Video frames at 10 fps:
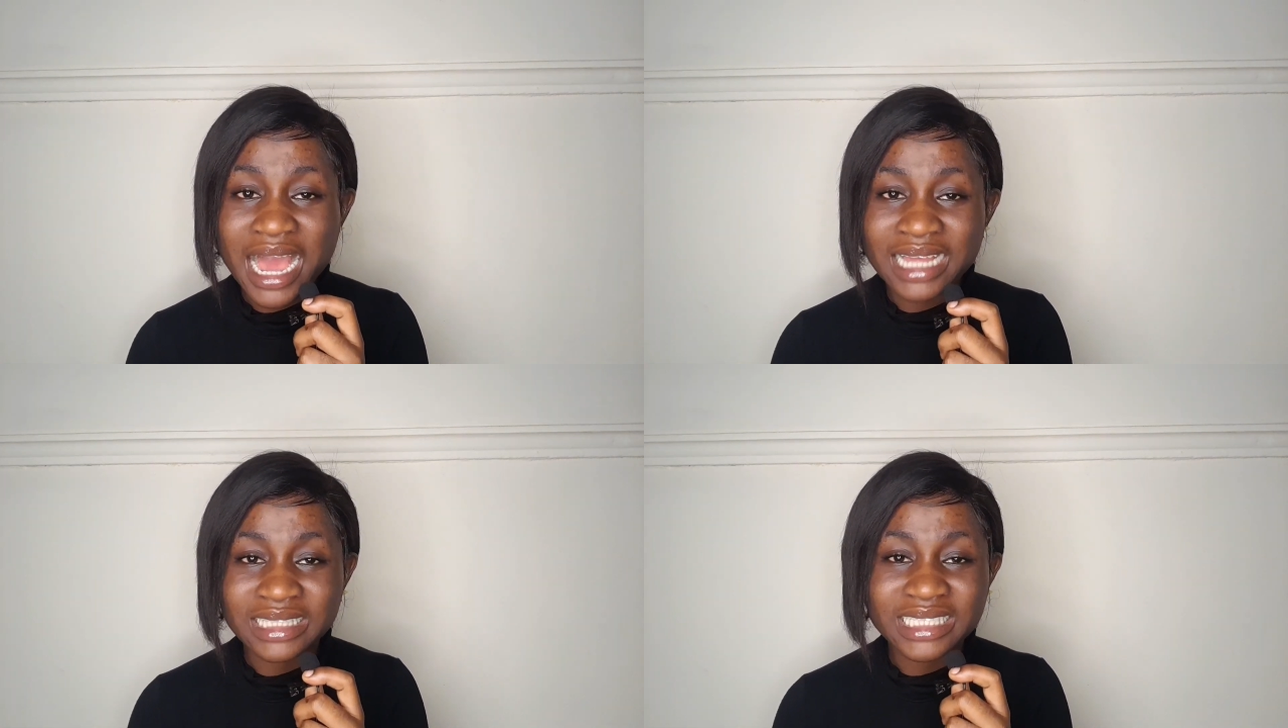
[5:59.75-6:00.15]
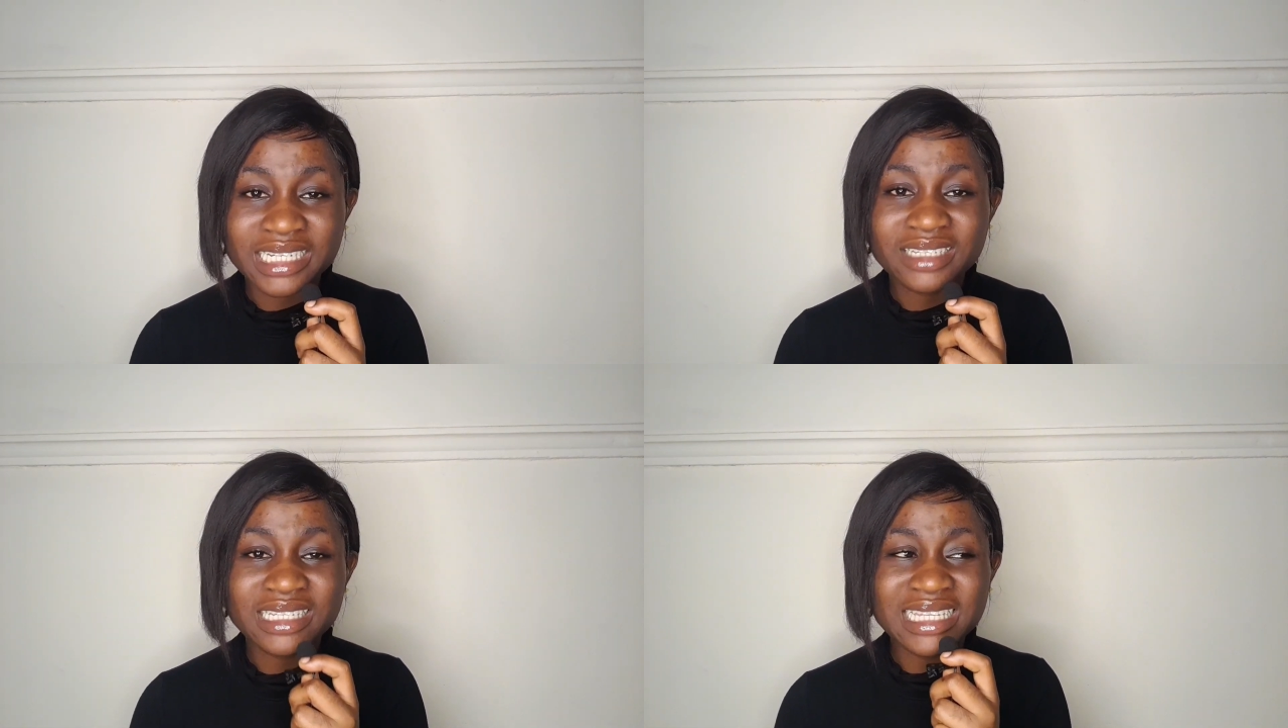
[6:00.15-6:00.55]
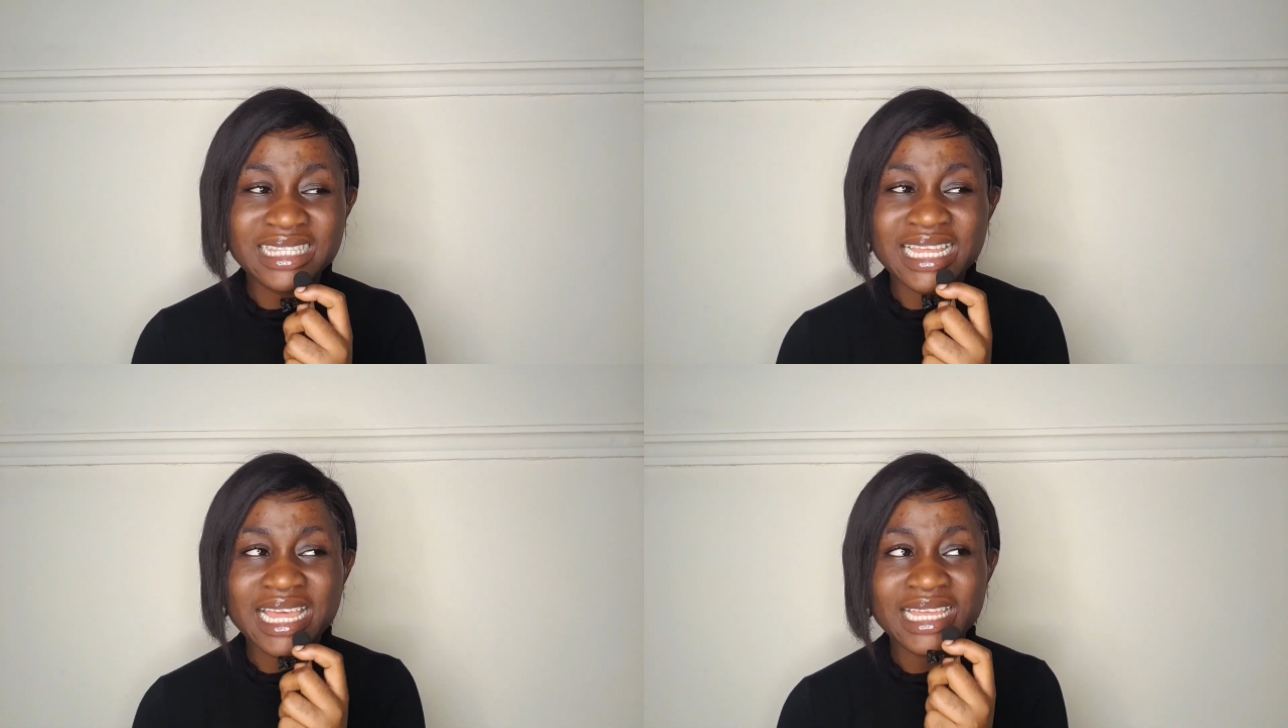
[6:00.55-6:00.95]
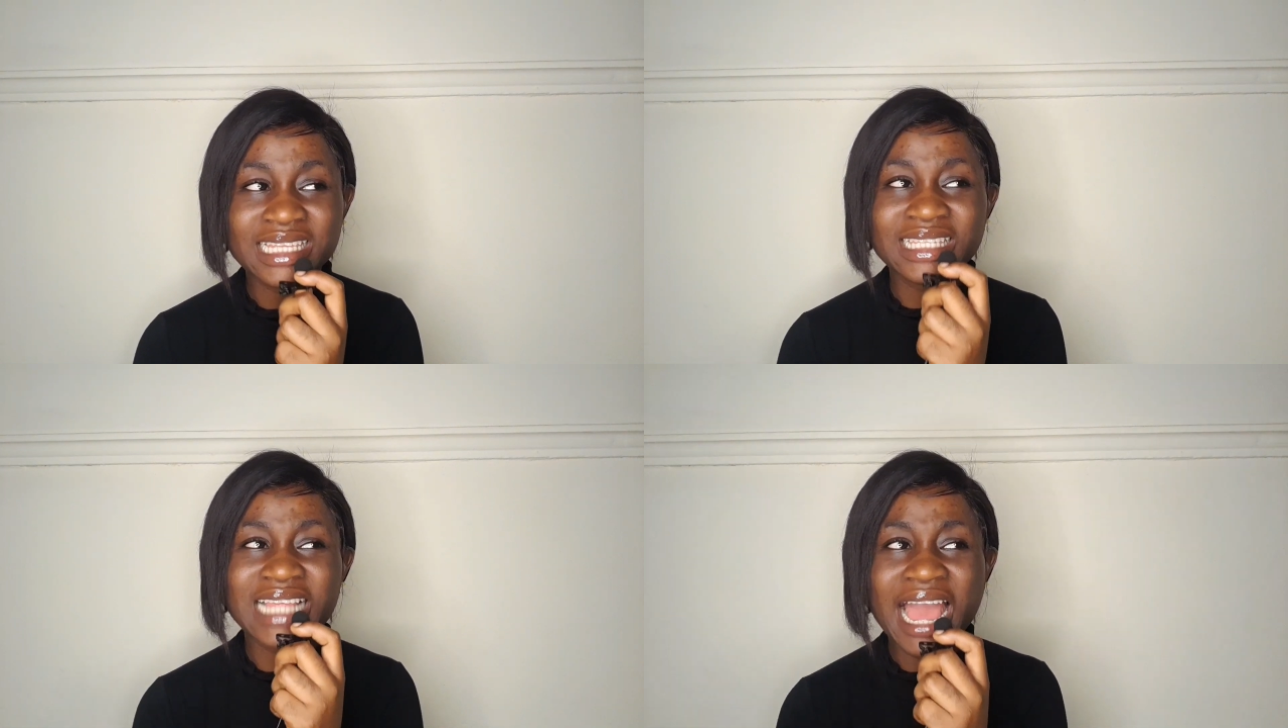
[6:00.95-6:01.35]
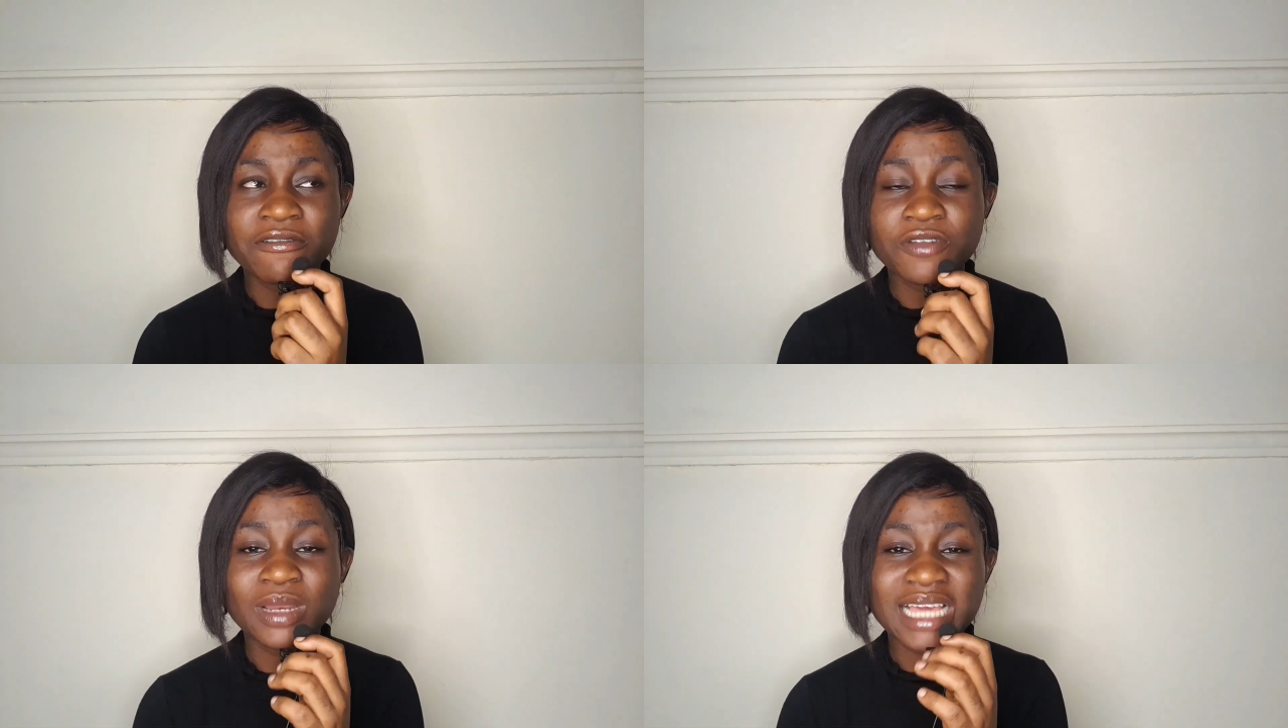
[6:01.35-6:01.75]
and I
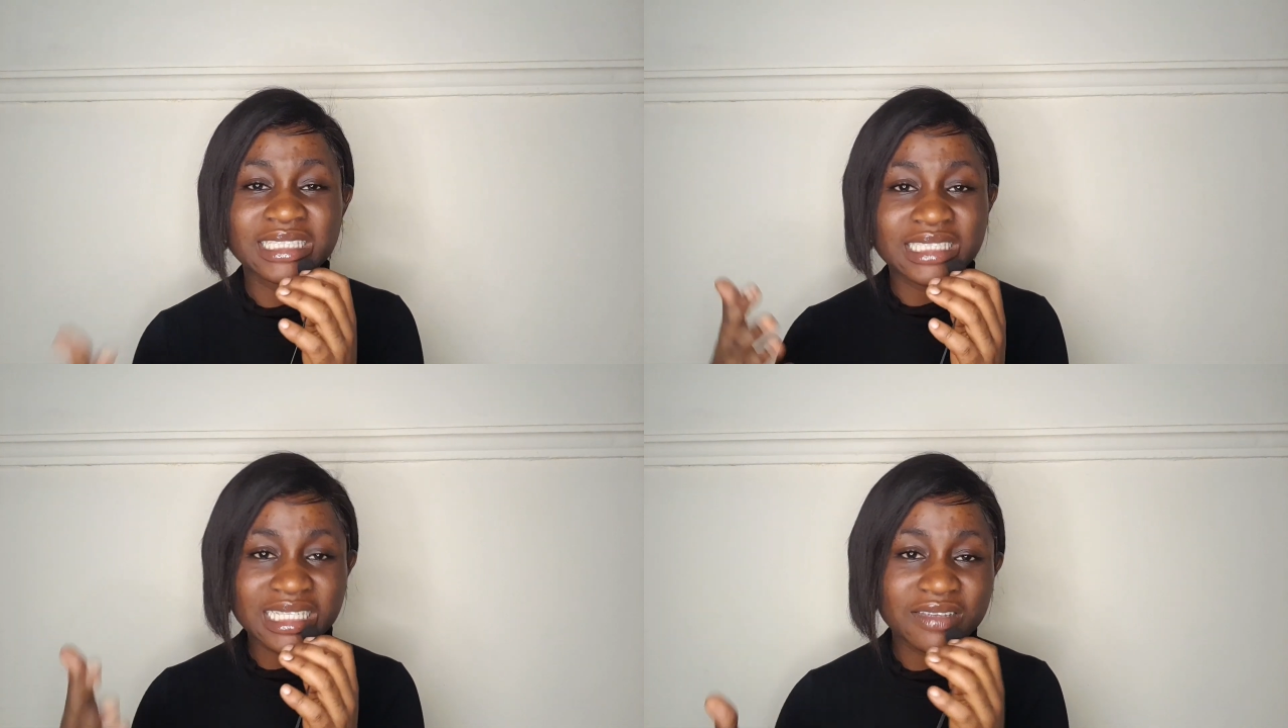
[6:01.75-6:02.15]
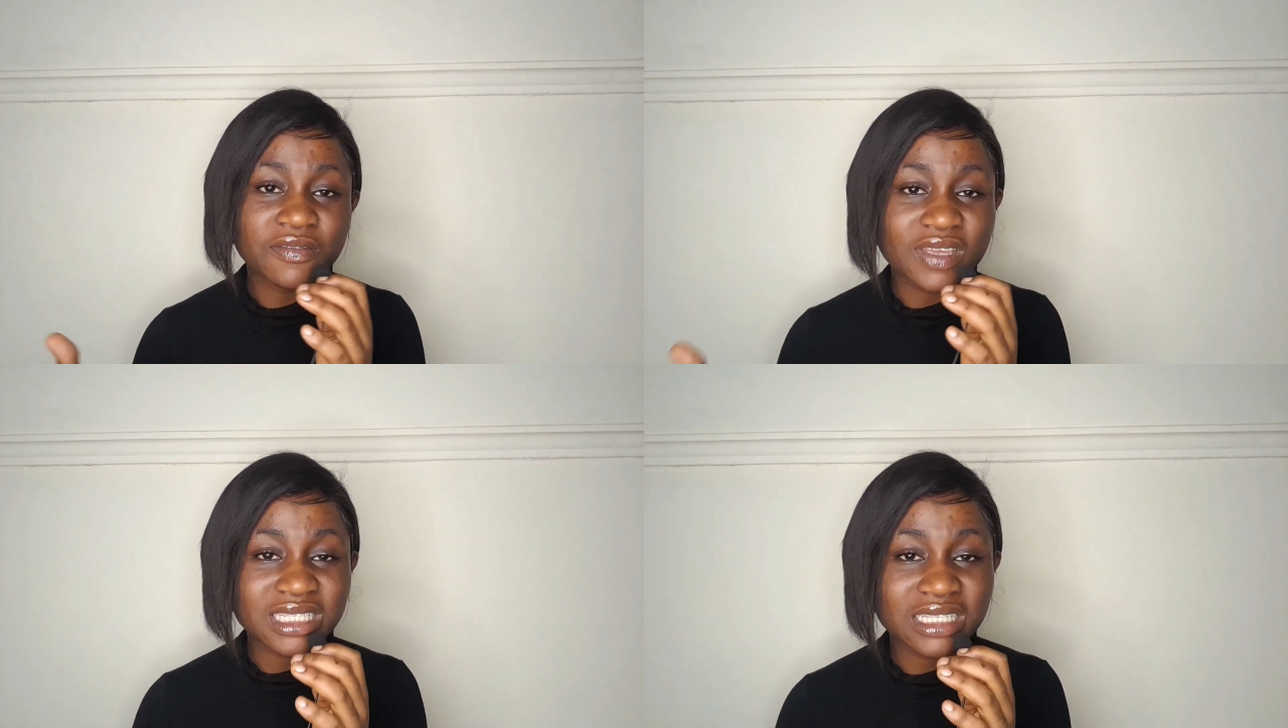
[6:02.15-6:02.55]
feel like the dating phase